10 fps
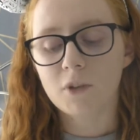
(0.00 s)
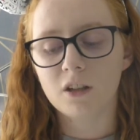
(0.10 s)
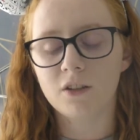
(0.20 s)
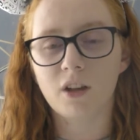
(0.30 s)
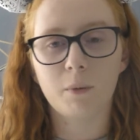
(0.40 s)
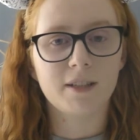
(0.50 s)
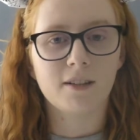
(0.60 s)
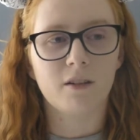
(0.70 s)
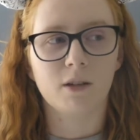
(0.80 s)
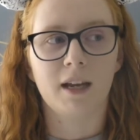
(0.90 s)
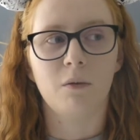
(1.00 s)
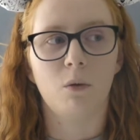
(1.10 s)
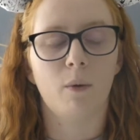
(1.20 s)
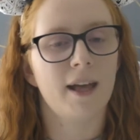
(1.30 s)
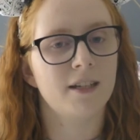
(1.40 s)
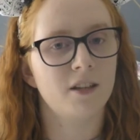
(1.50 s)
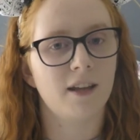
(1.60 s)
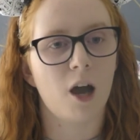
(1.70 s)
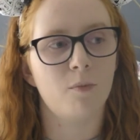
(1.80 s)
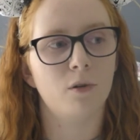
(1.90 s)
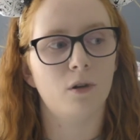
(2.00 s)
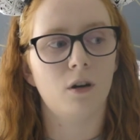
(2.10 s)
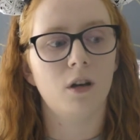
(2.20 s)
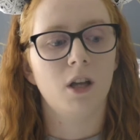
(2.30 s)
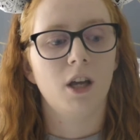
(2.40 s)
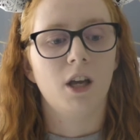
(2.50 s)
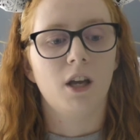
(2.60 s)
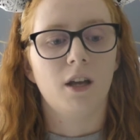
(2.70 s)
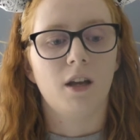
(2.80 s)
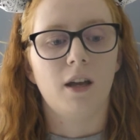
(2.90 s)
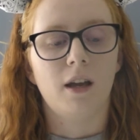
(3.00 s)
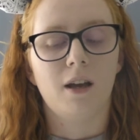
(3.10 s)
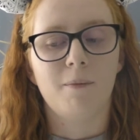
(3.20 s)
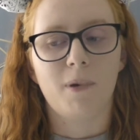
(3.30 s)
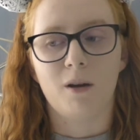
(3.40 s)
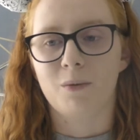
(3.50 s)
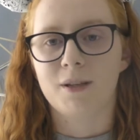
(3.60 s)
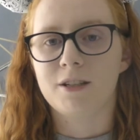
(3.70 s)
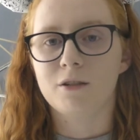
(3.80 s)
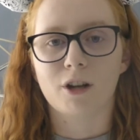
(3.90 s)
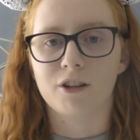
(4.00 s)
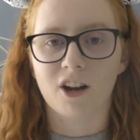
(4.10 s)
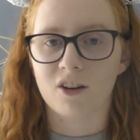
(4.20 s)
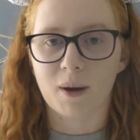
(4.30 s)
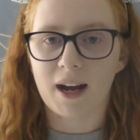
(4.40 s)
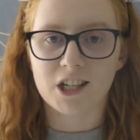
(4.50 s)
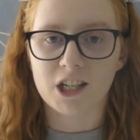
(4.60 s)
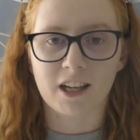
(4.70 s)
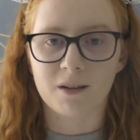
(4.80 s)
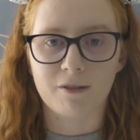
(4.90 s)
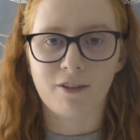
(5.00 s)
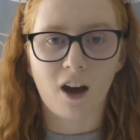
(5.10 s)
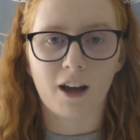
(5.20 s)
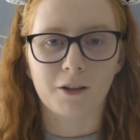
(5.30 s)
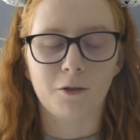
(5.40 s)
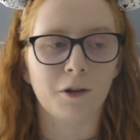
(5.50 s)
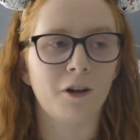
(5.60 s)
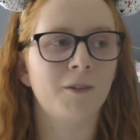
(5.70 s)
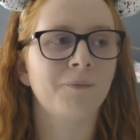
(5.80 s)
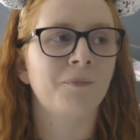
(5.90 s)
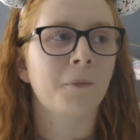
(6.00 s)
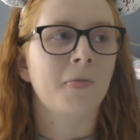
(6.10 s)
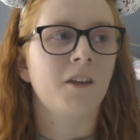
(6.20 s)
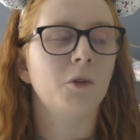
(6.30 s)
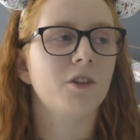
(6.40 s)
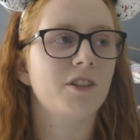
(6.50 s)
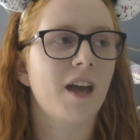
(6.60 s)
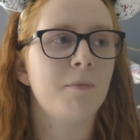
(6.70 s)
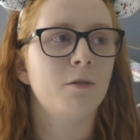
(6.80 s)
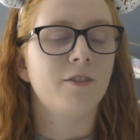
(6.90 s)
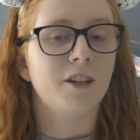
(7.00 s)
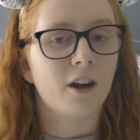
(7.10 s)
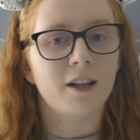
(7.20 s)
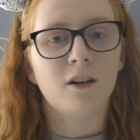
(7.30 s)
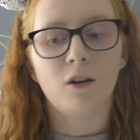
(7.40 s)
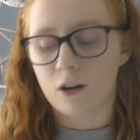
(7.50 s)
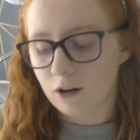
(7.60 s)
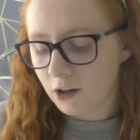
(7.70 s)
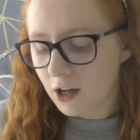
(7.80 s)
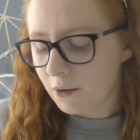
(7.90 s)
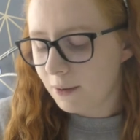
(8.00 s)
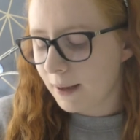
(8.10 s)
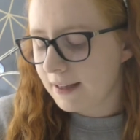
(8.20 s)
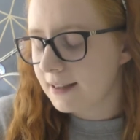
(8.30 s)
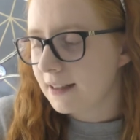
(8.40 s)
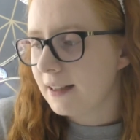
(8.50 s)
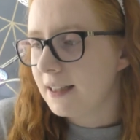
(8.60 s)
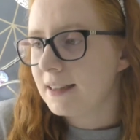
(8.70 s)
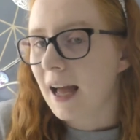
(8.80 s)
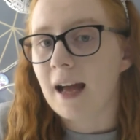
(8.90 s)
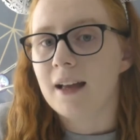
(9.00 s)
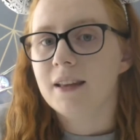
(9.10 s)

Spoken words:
So we decided, okay, well, we'll head to the airport, but we still don't know if we're actually going to be flying or not. So we got to the airport for 9 o'clock. We basically sat